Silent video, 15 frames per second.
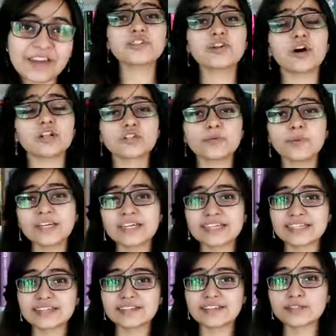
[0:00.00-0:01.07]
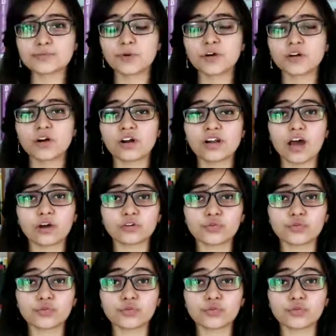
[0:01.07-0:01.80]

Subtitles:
Must also be reading this book called How